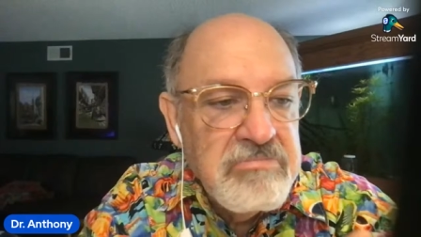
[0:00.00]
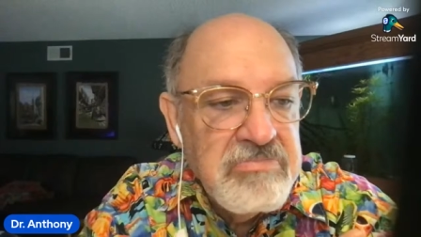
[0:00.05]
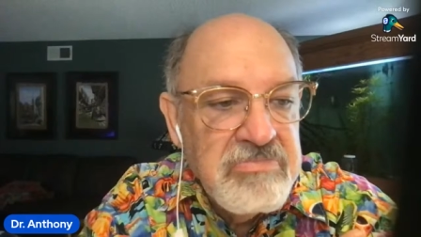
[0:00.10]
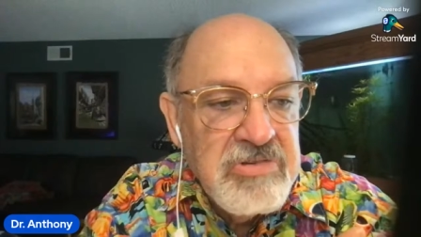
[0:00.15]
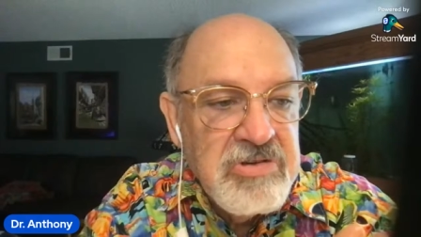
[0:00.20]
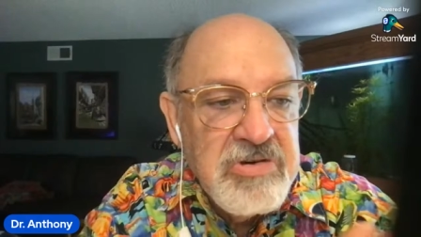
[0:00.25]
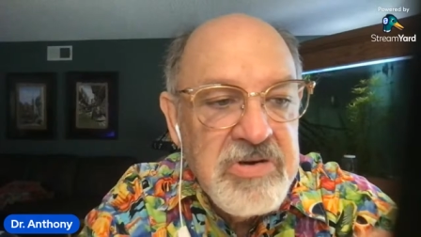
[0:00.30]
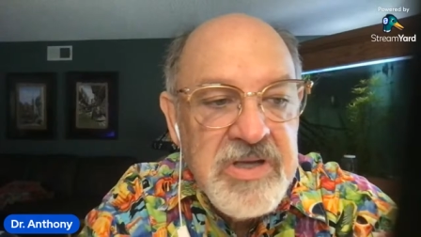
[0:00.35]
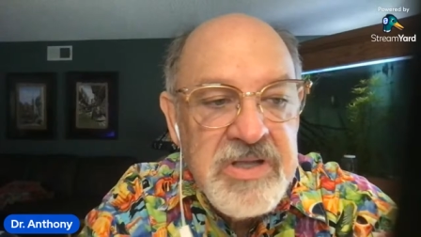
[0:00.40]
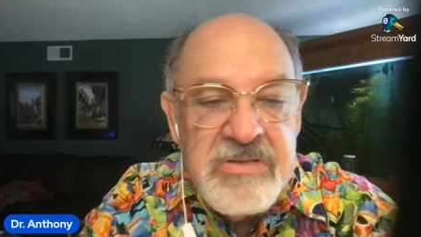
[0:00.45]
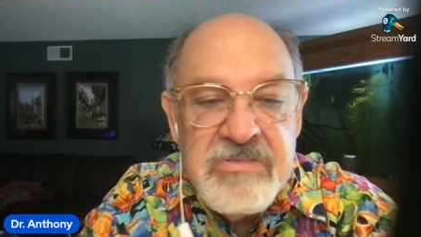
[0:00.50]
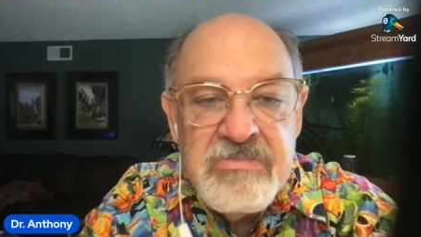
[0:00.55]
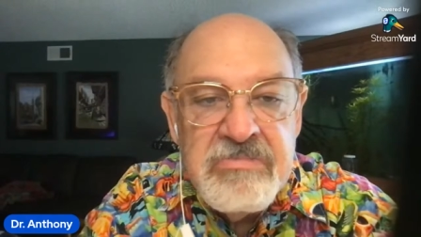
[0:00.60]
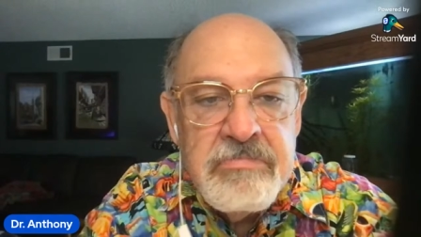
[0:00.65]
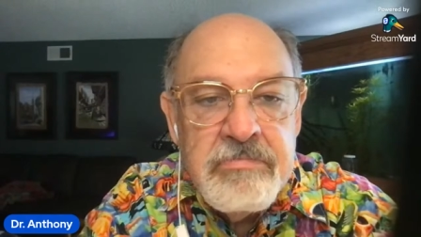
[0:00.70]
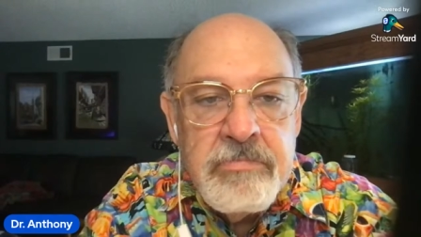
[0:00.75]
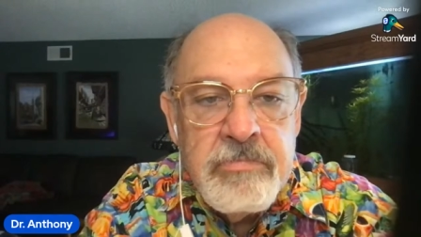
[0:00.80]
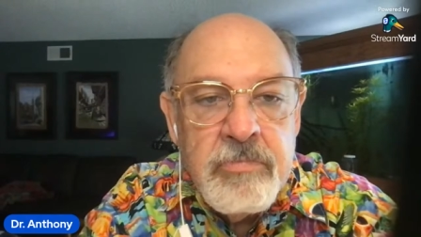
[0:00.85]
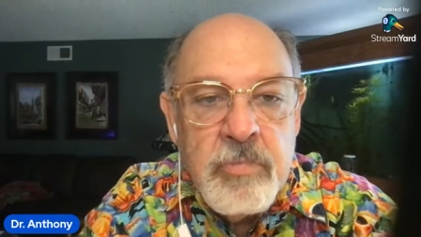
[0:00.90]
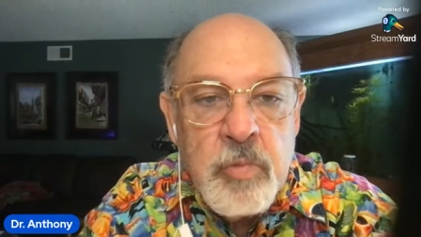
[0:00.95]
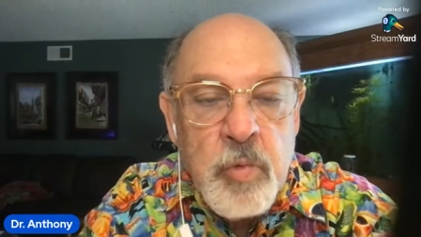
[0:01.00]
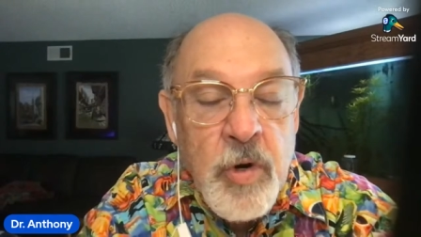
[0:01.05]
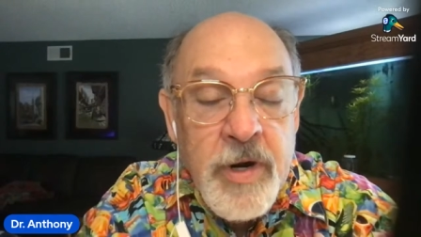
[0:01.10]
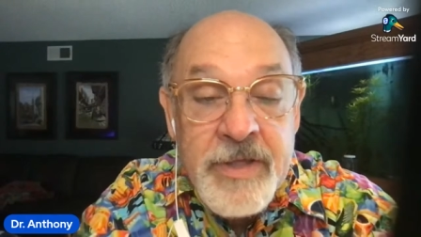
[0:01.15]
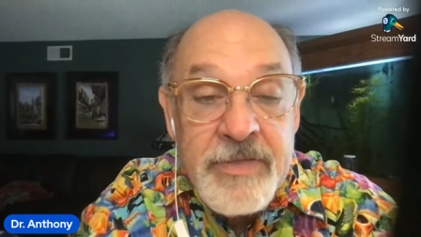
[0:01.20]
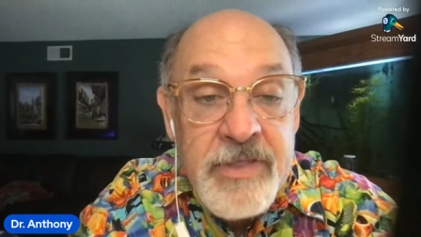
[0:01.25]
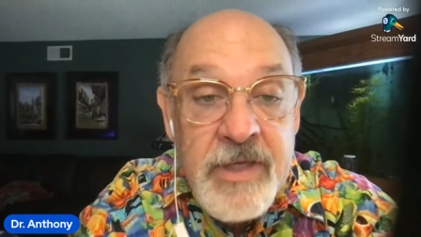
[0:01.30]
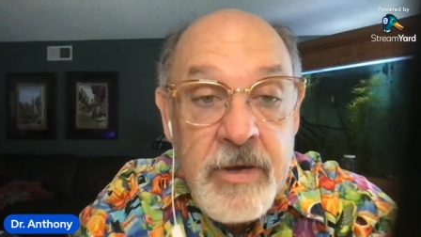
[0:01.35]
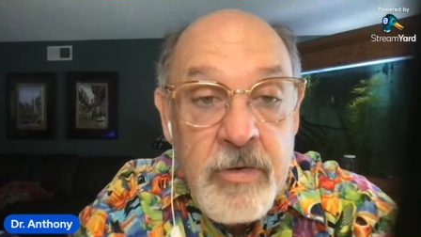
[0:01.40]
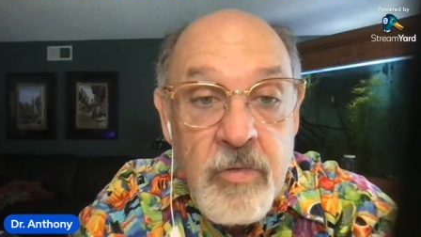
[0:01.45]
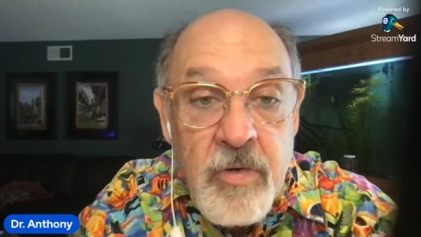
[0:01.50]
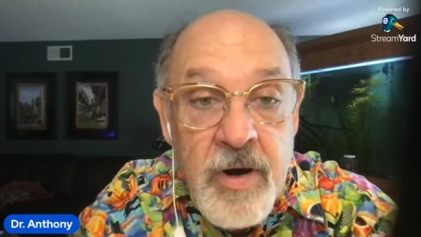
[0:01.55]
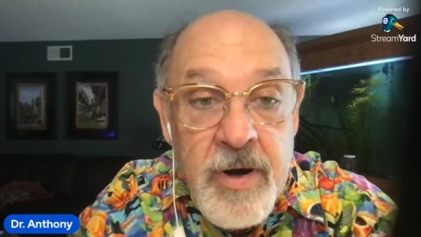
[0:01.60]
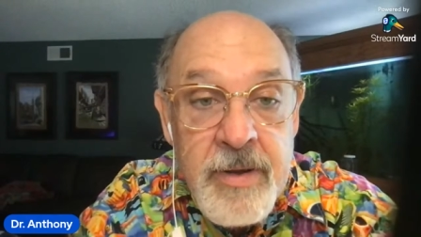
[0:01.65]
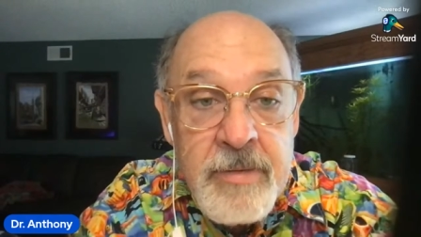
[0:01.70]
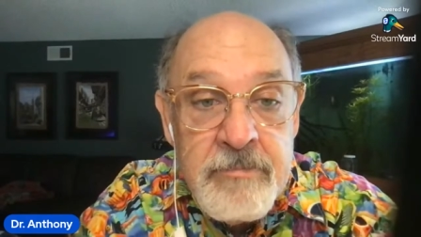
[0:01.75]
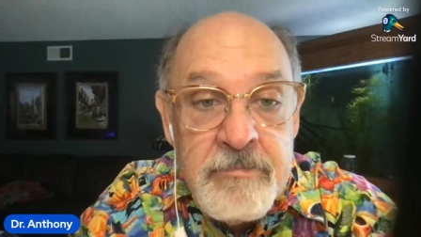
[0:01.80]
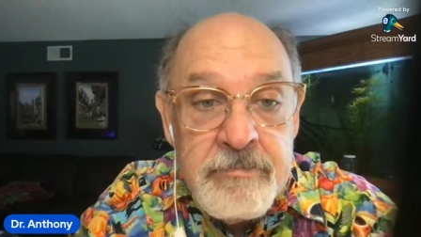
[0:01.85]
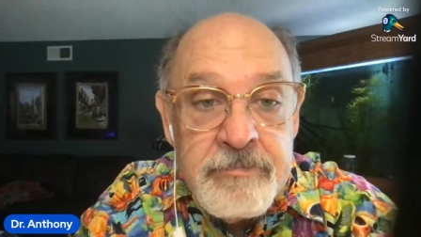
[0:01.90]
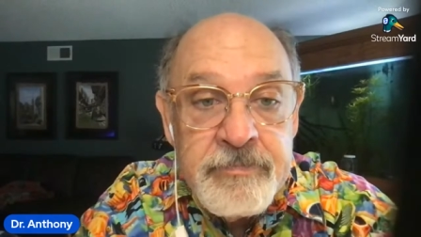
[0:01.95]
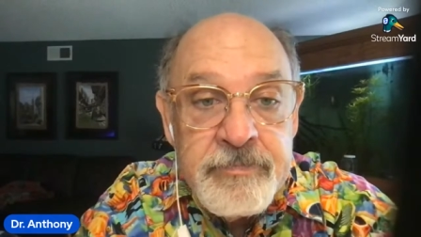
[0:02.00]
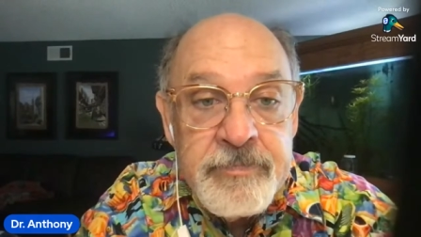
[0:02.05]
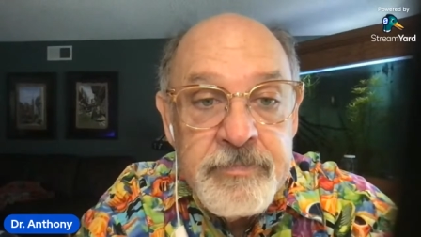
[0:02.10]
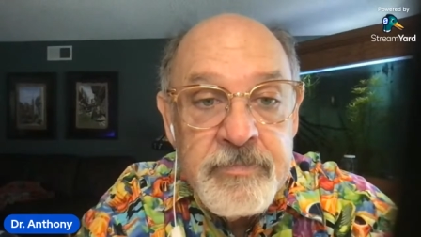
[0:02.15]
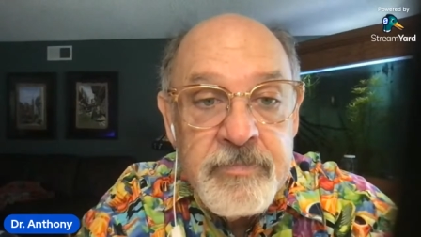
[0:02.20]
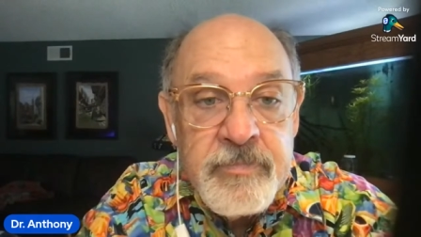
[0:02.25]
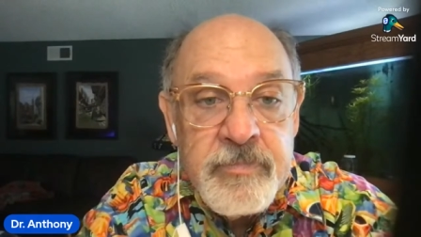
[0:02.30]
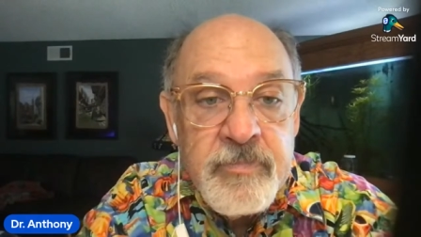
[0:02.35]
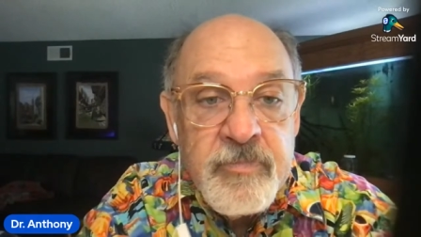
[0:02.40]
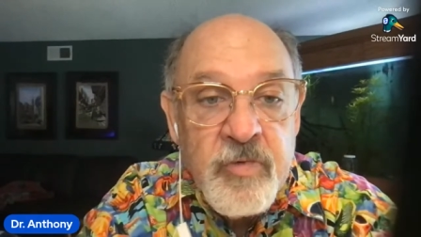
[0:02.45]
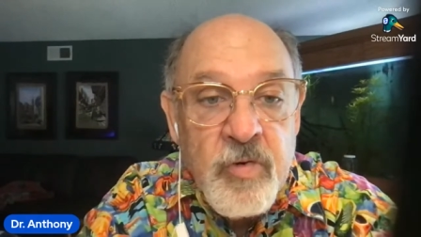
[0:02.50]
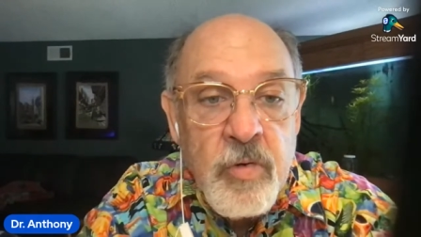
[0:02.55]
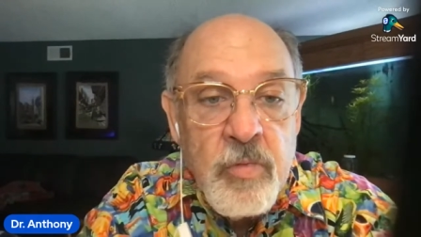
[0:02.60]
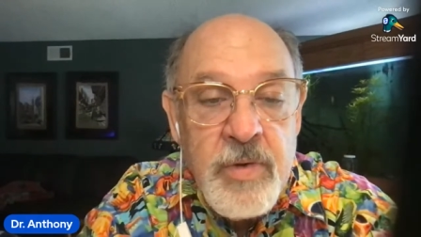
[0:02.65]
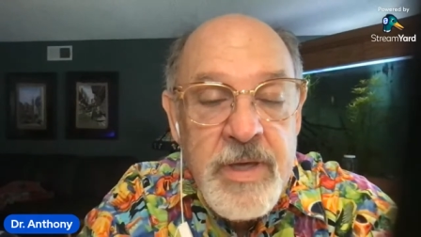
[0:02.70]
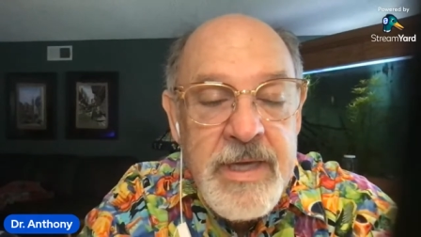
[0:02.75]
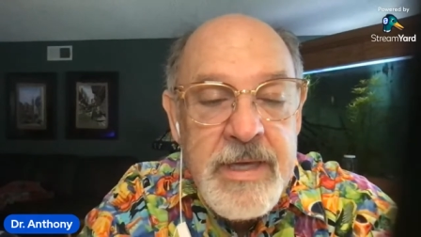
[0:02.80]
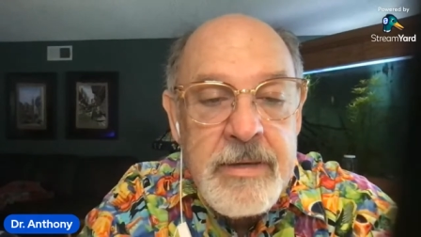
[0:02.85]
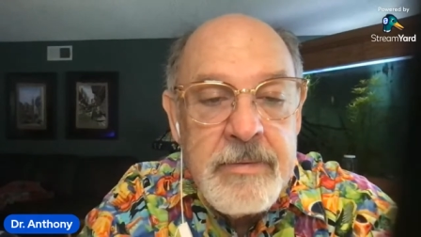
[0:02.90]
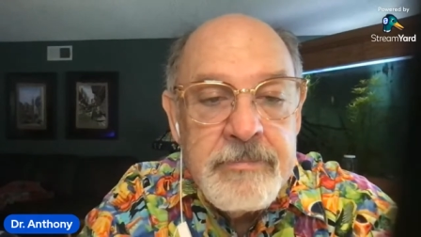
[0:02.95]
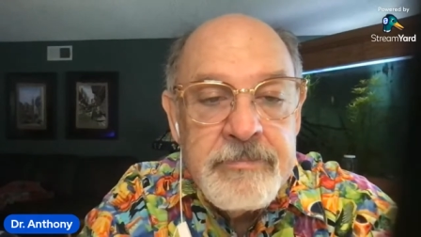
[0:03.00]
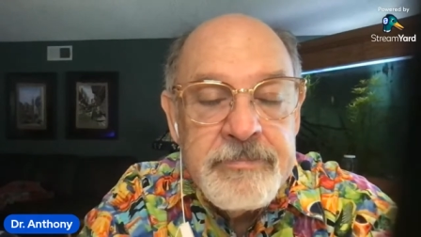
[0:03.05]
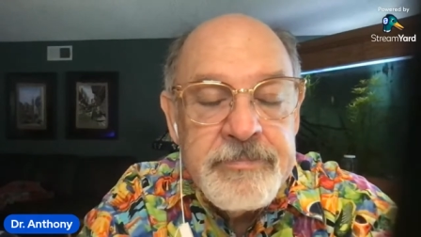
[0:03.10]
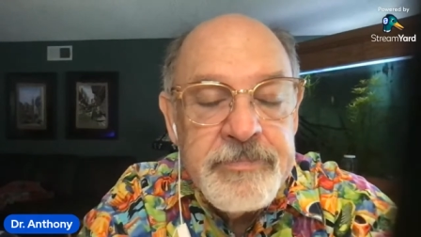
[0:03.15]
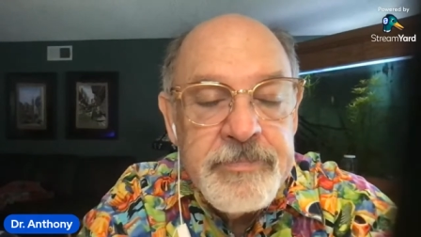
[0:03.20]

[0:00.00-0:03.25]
you can work at the aquarium for a week,